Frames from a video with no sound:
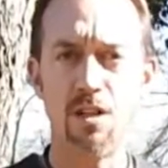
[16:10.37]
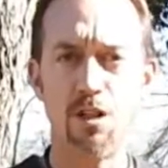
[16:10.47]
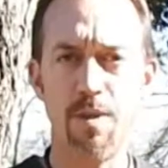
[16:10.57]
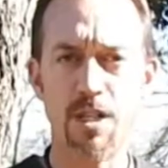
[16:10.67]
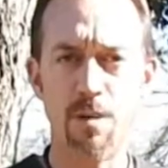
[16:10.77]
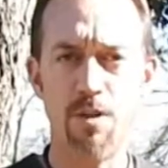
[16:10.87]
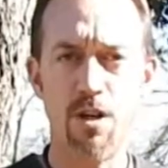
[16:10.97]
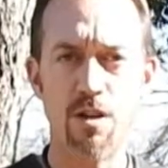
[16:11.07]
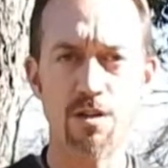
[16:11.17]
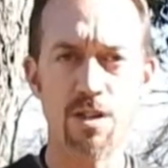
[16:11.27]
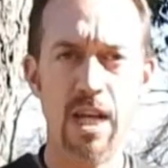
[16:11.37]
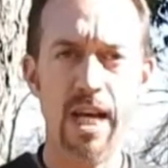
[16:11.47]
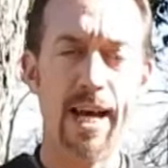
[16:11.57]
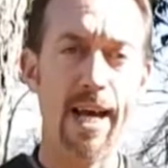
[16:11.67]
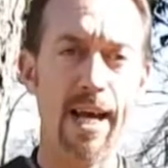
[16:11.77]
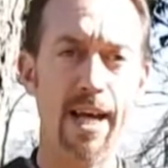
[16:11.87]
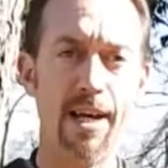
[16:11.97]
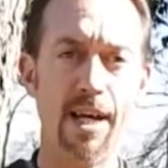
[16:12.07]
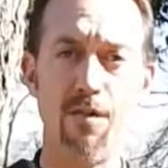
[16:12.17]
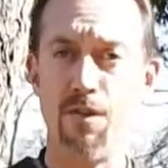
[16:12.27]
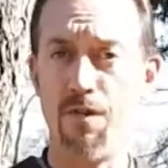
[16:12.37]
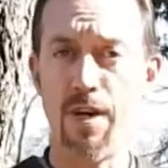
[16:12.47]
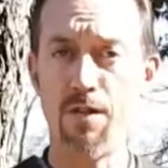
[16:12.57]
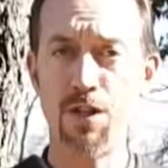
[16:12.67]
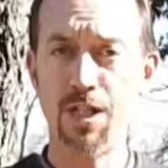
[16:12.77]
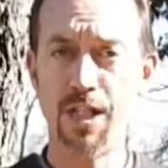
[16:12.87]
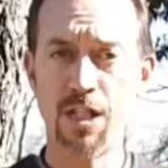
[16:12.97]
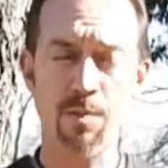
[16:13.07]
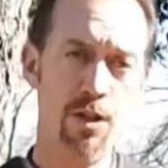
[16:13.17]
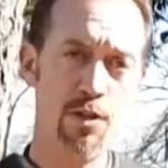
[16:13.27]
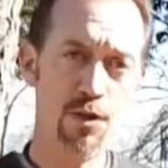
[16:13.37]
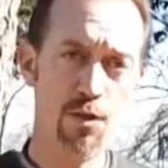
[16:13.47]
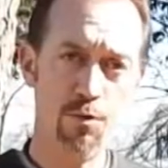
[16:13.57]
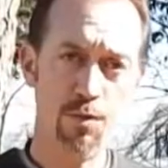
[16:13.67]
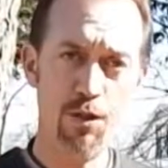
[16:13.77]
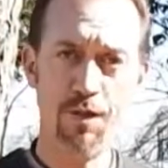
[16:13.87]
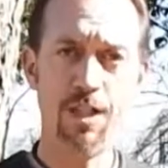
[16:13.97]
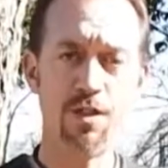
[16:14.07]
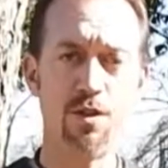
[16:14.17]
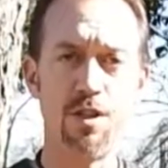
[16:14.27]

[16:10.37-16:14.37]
to my Tomahawks. And if you've ever seen some of those old movies,